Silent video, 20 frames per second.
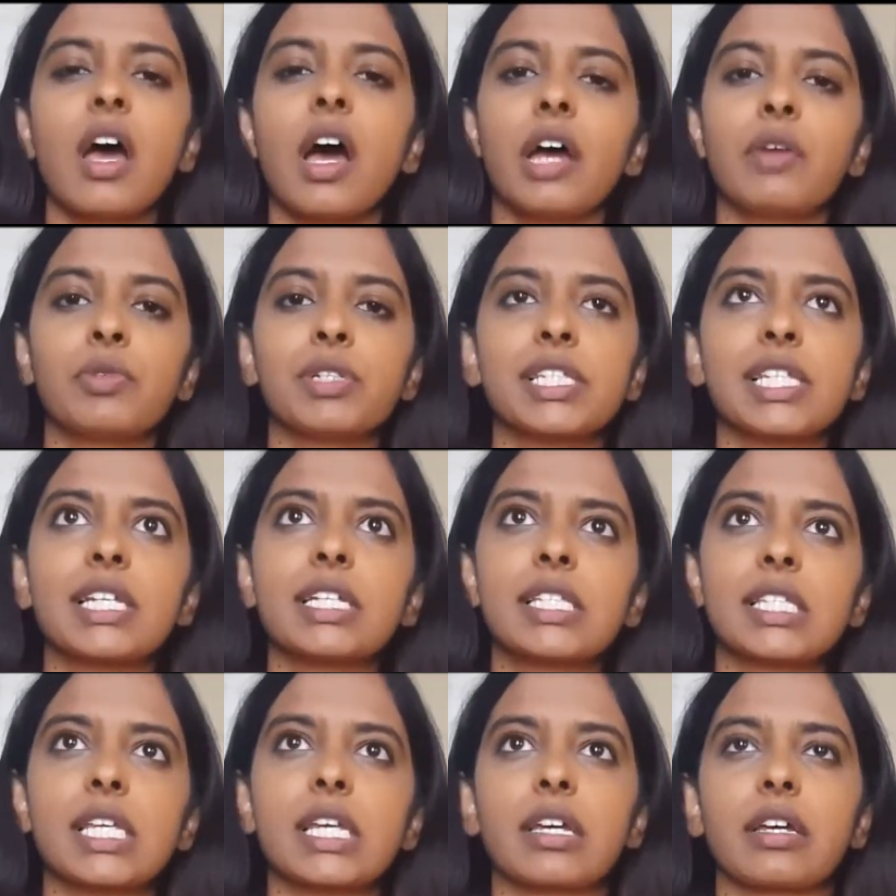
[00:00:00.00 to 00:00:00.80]
I would say
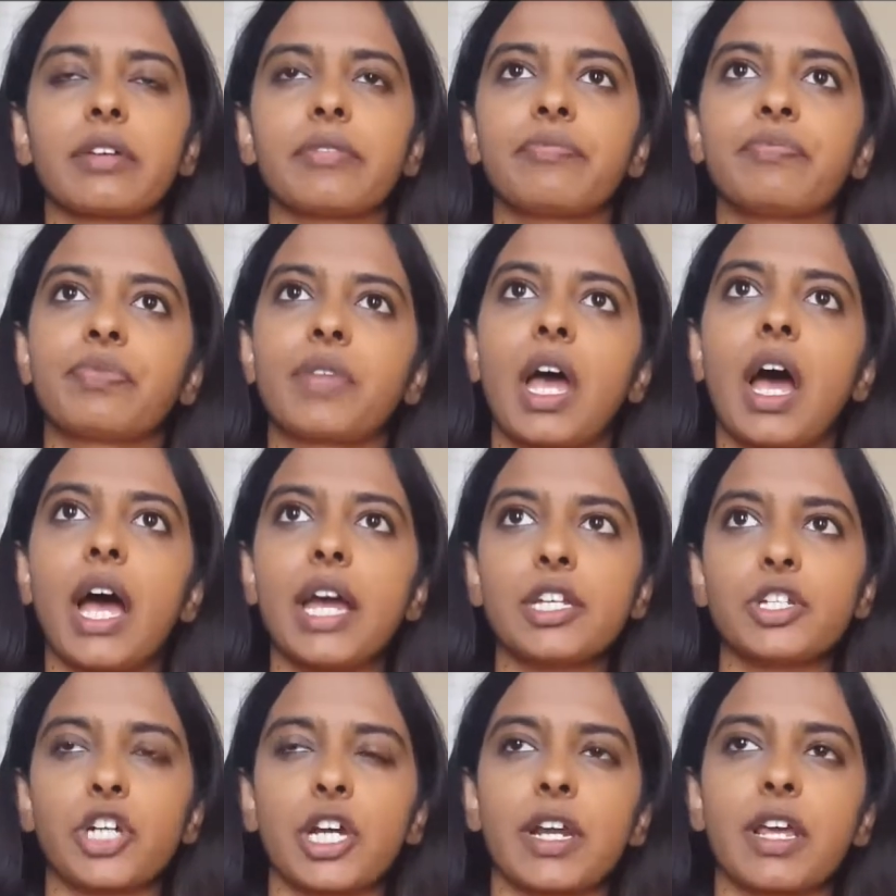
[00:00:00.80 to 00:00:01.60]
it's like
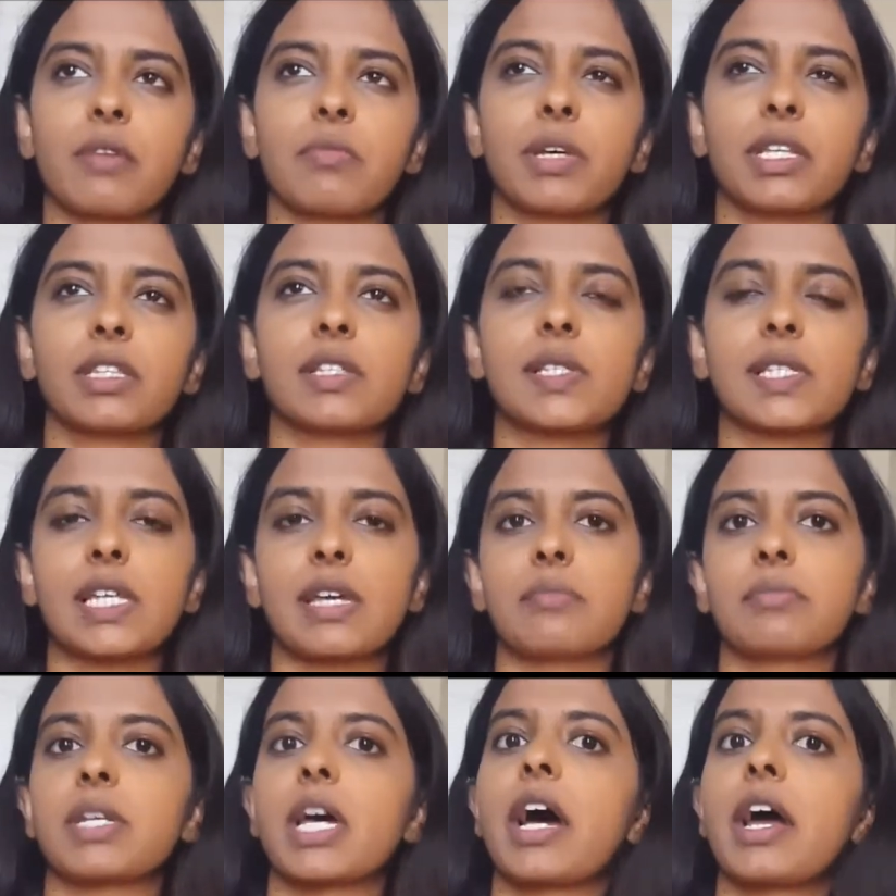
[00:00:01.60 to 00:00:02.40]
hydrating, but at the
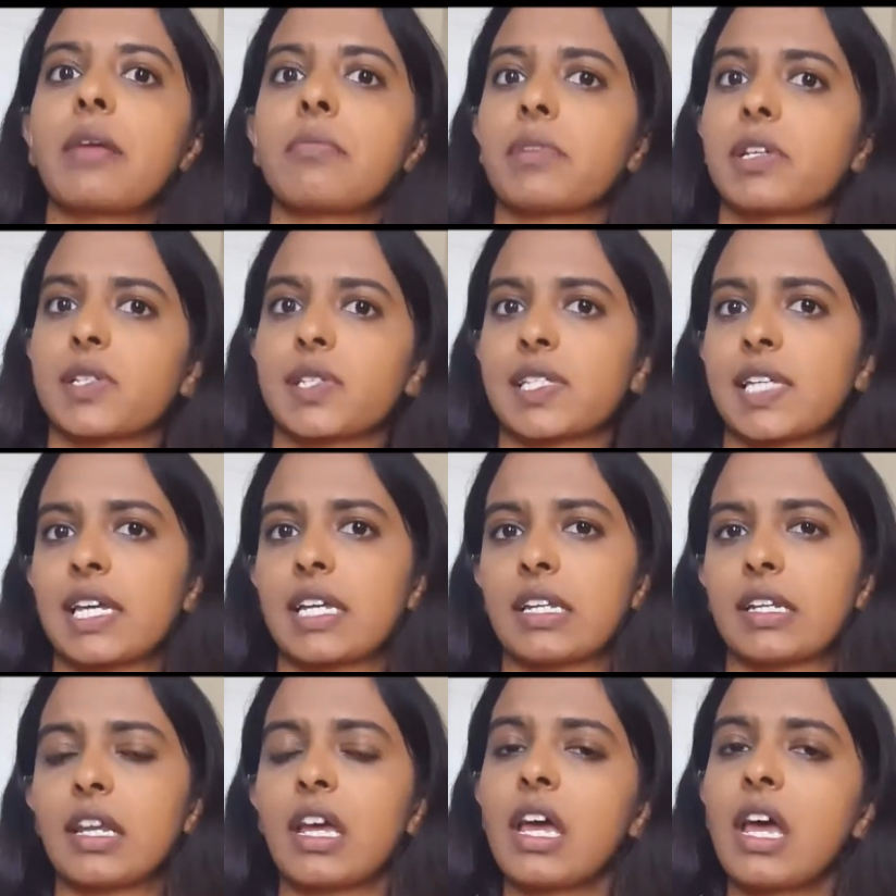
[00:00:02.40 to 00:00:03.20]
same time, my
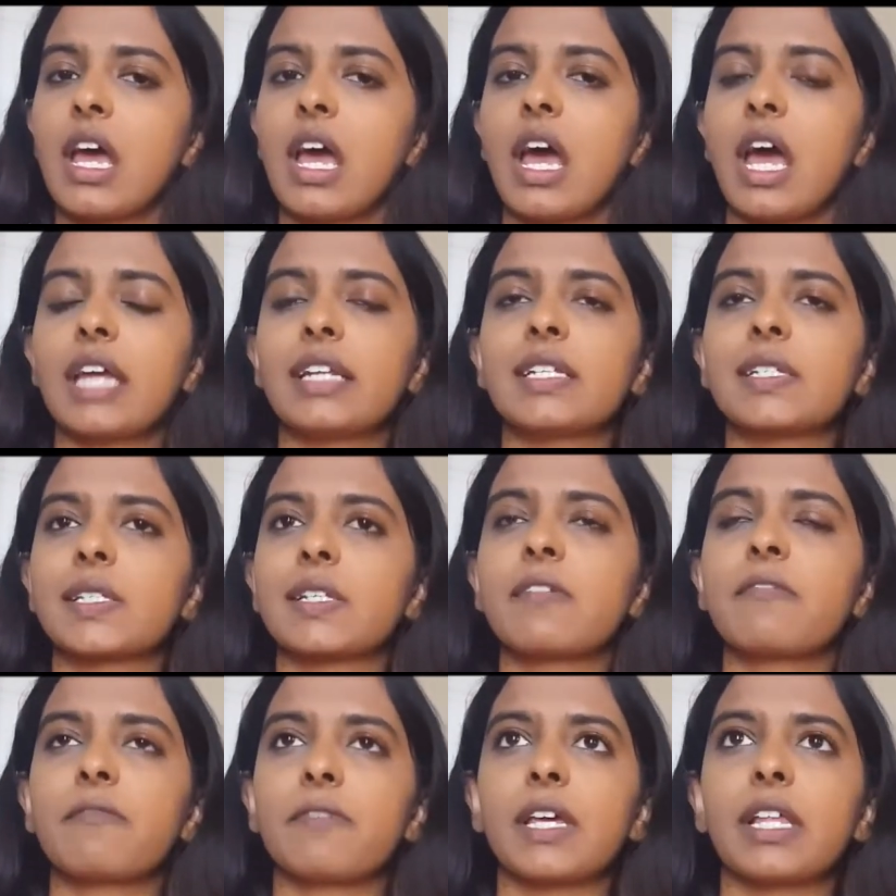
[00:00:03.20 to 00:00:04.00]
skin, it
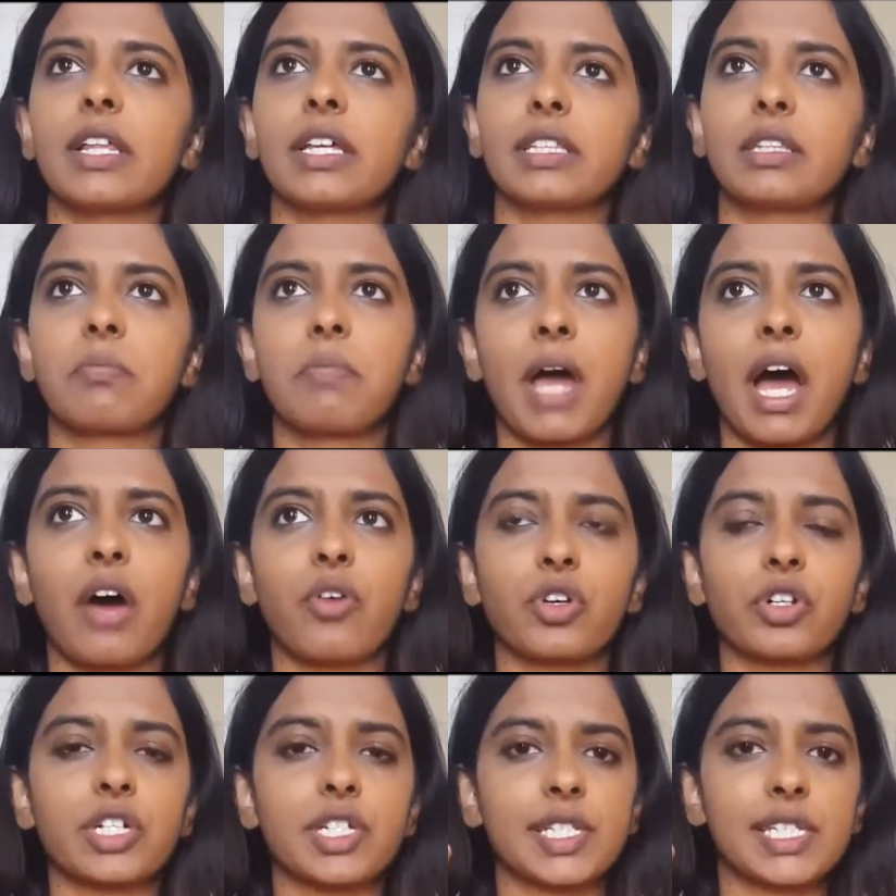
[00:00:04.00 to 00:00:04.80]
doesn't feel like the
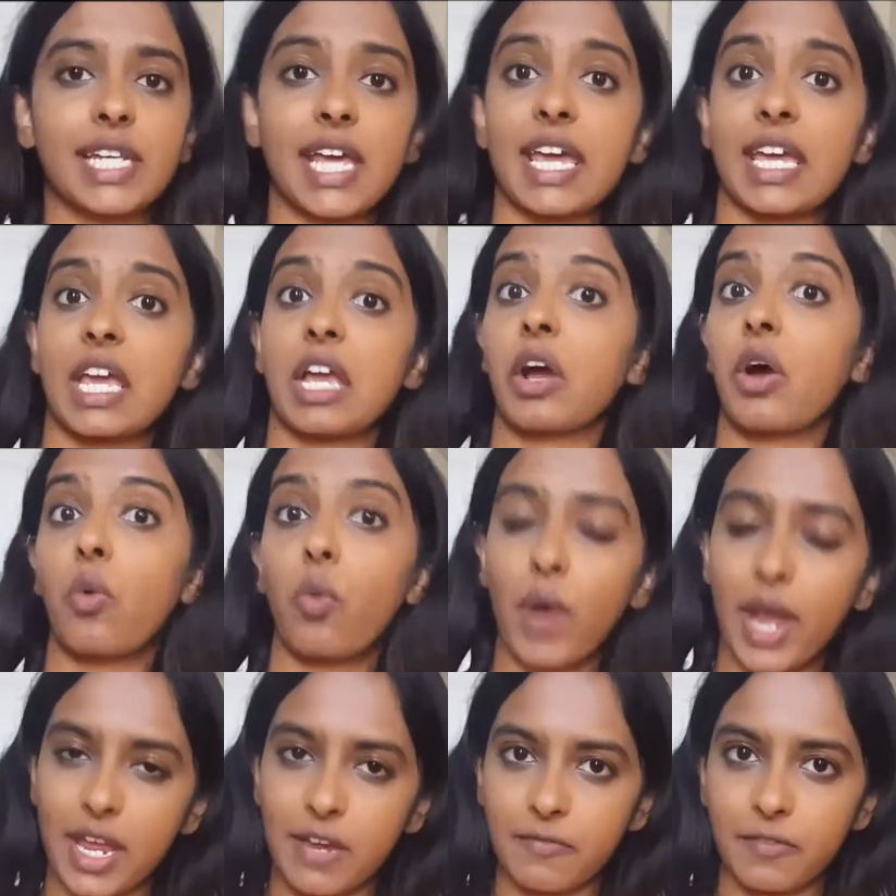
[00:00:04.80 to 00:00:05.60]
powder is taking
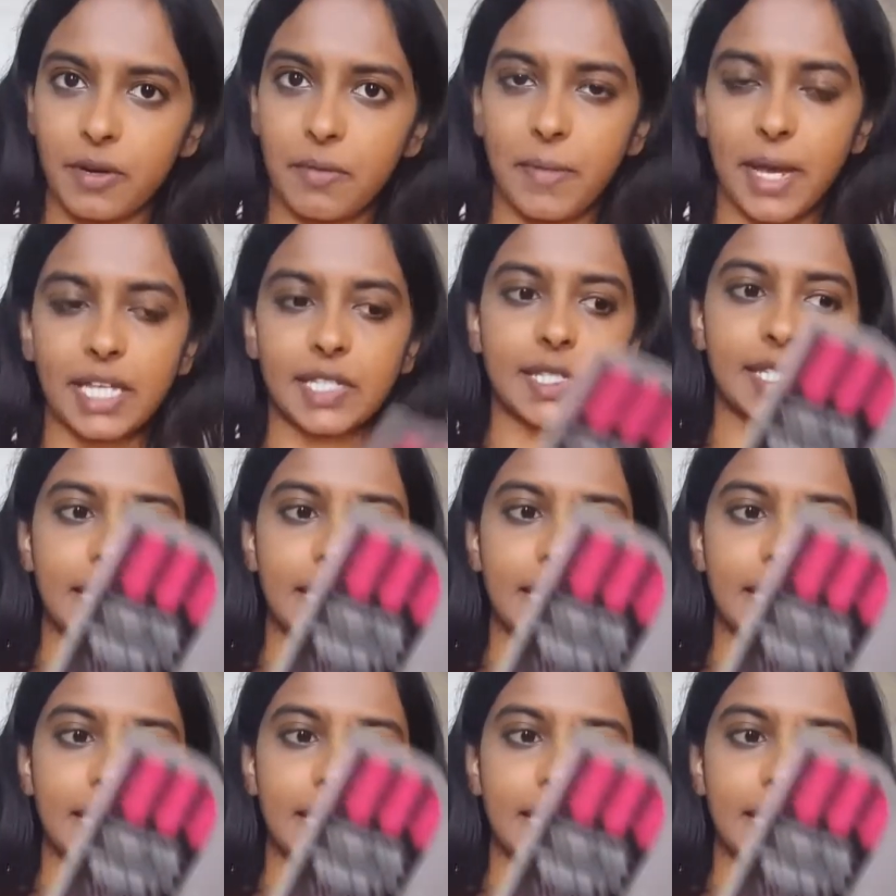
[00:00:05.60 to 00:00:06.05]
away from my